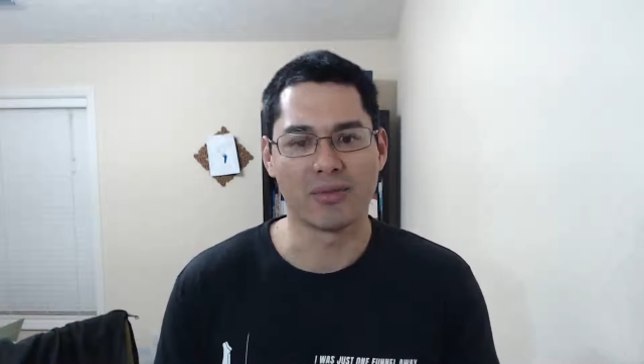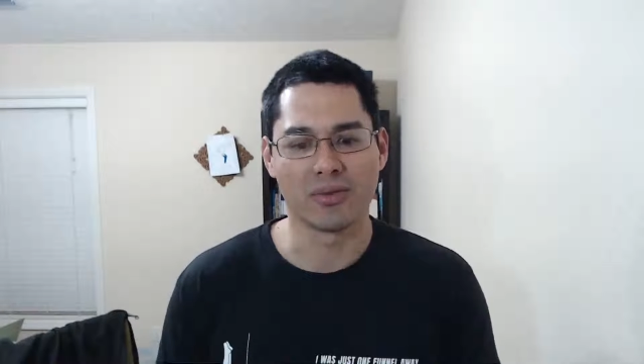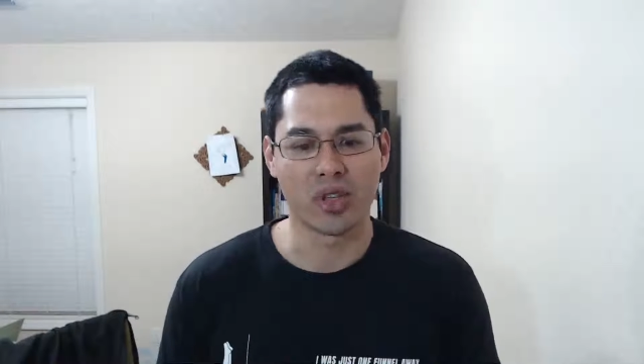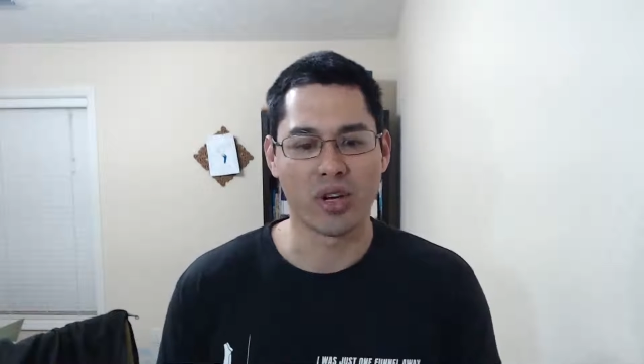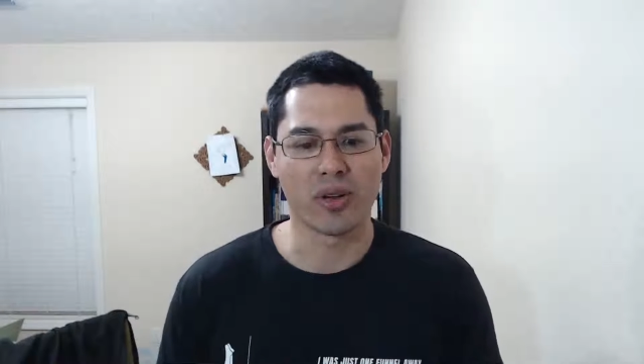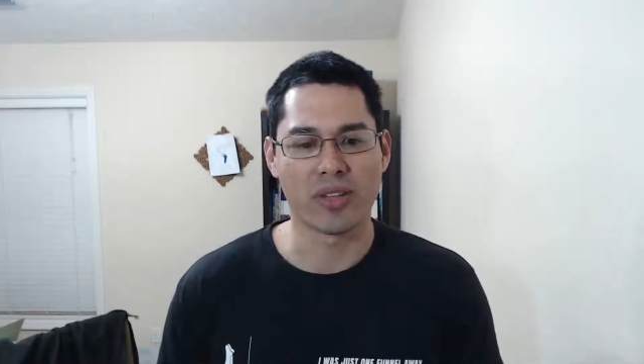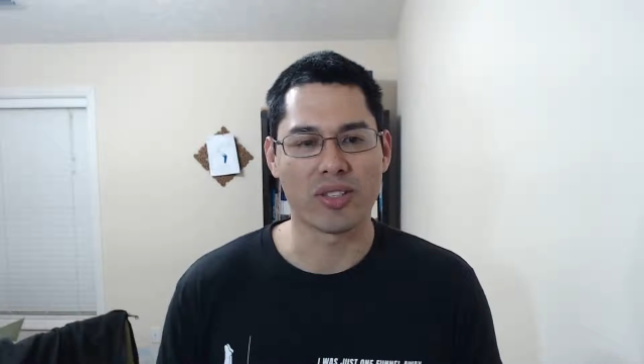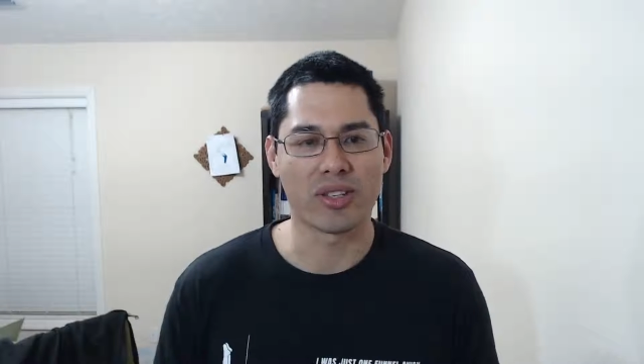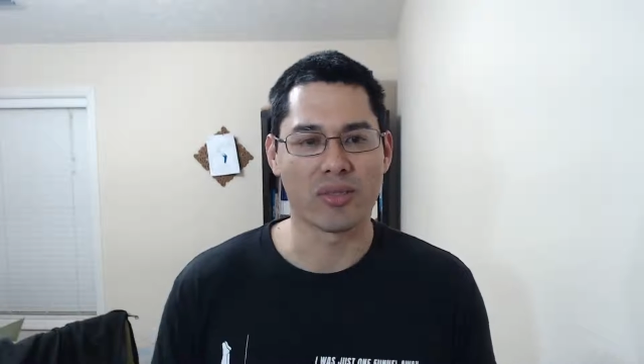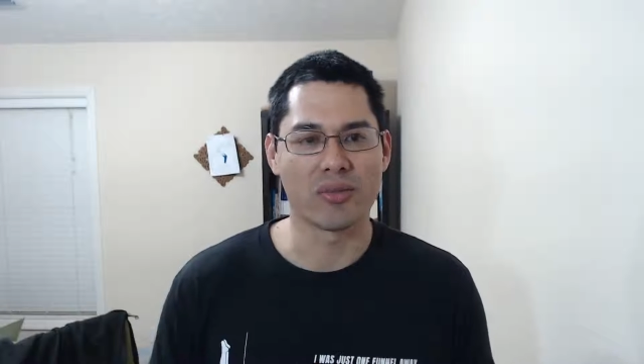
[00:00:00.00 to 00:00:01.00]
trying to get
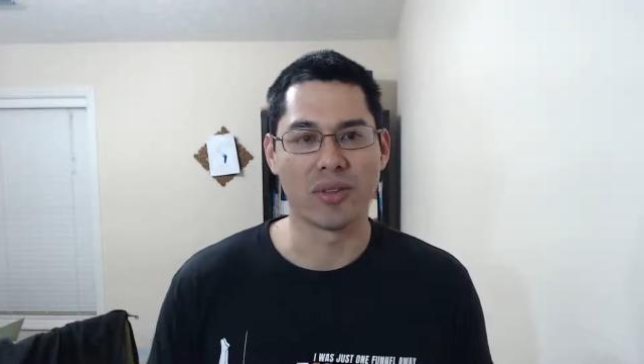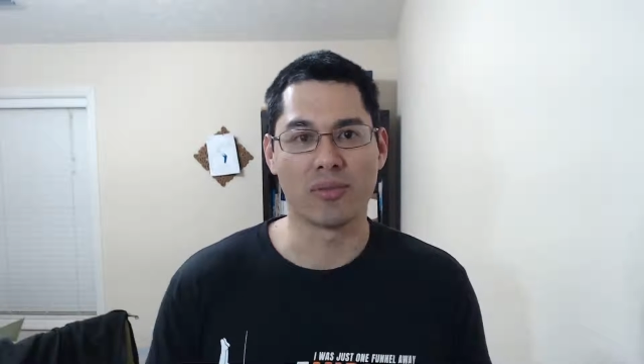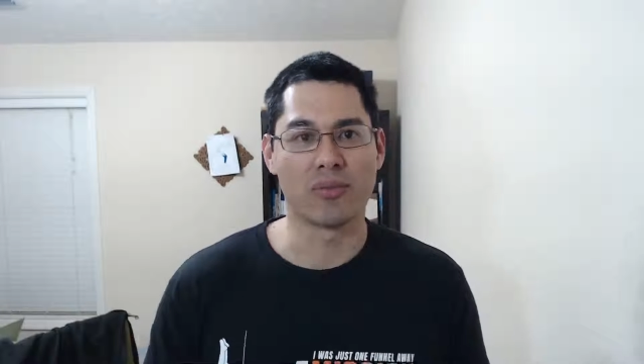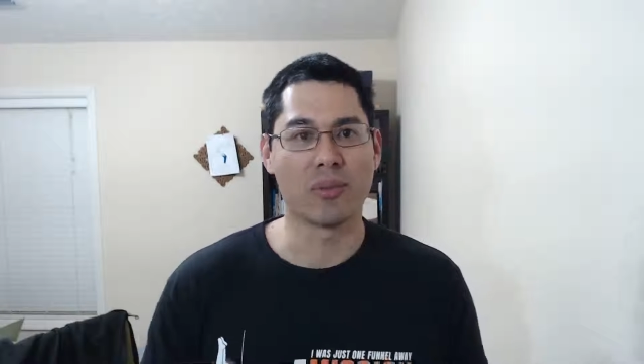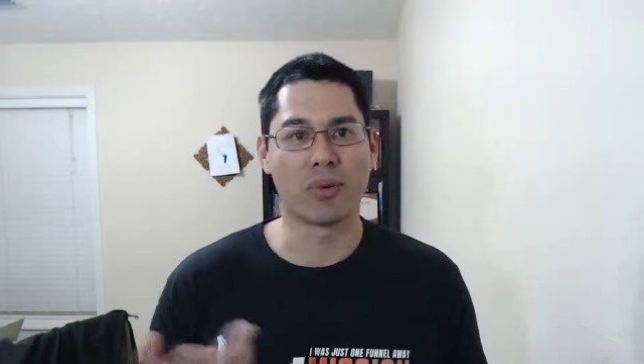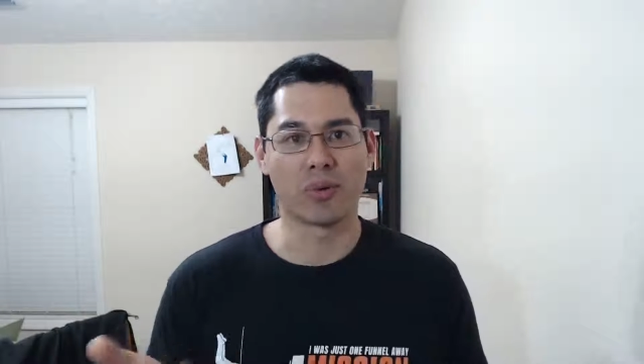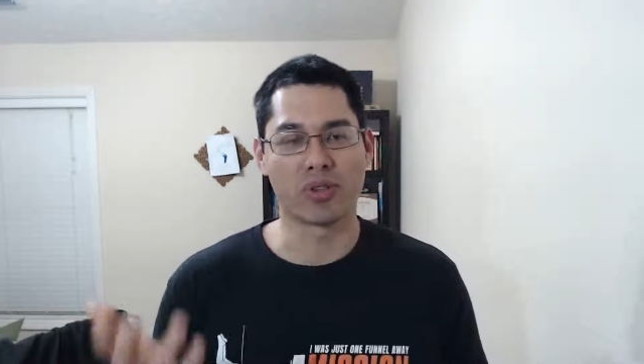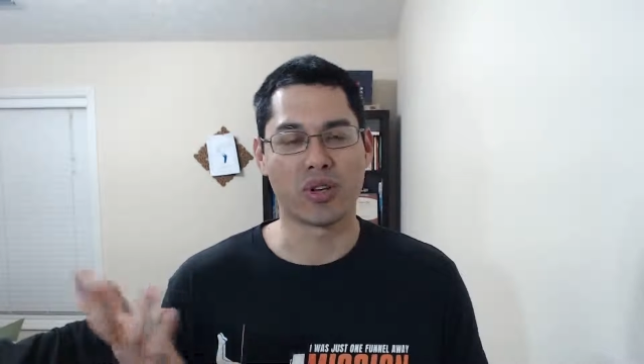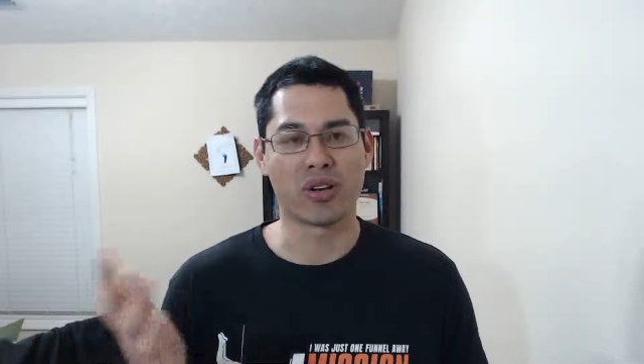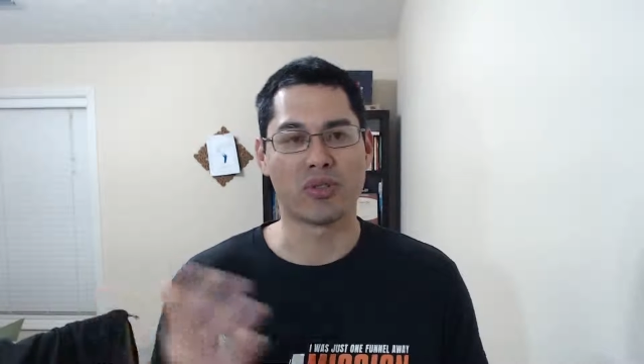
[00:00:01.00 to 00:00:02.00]
people were
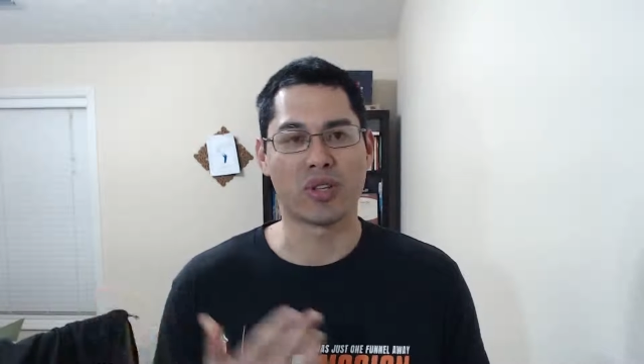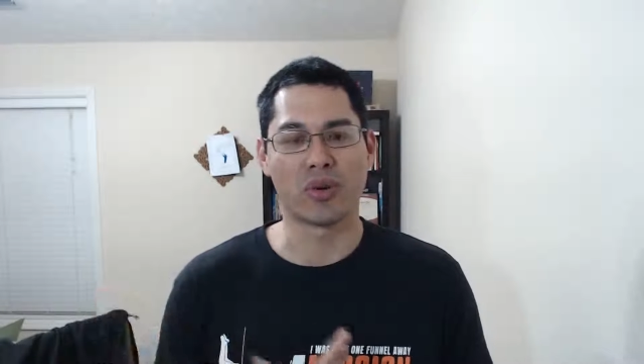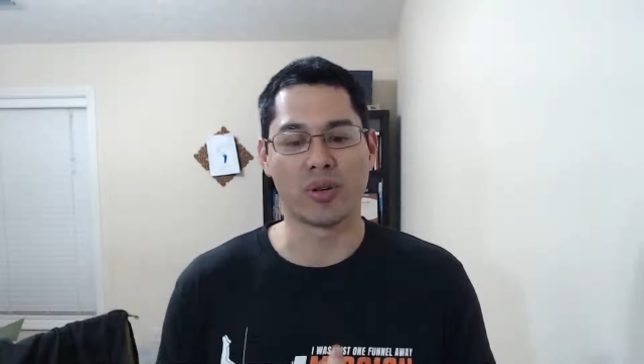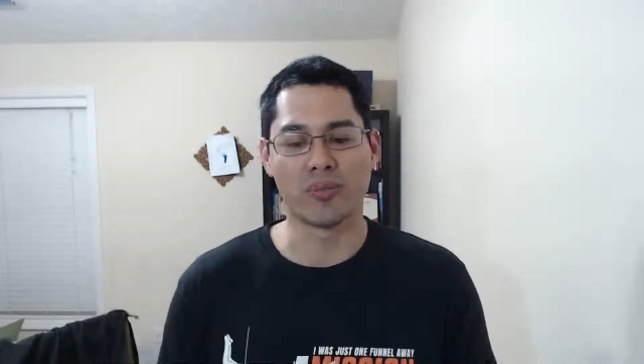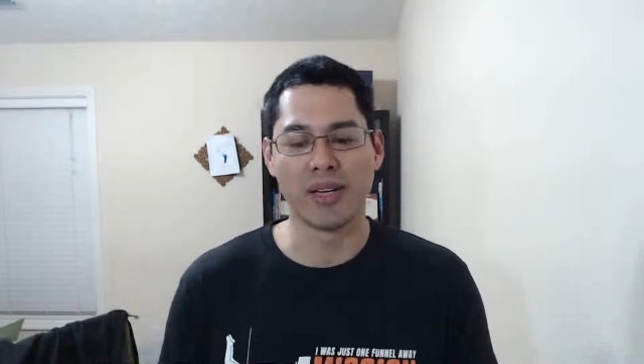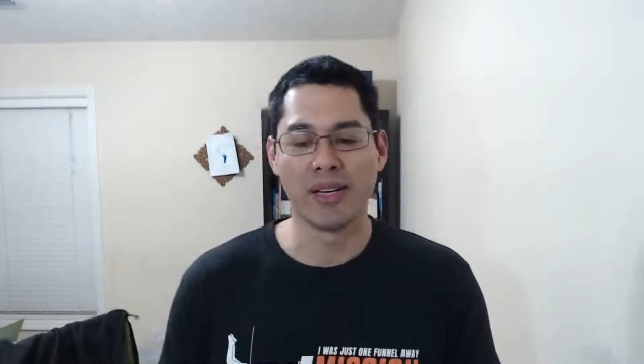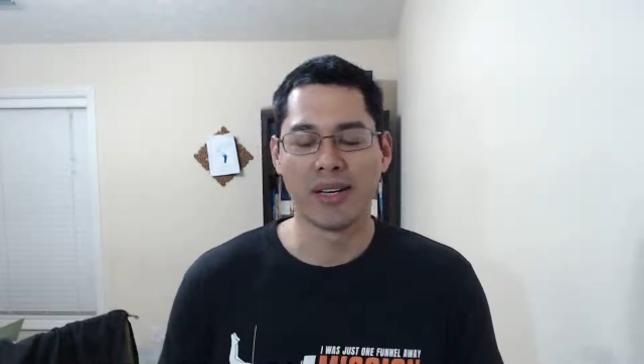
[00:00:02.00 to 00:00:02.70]
trying to stone him.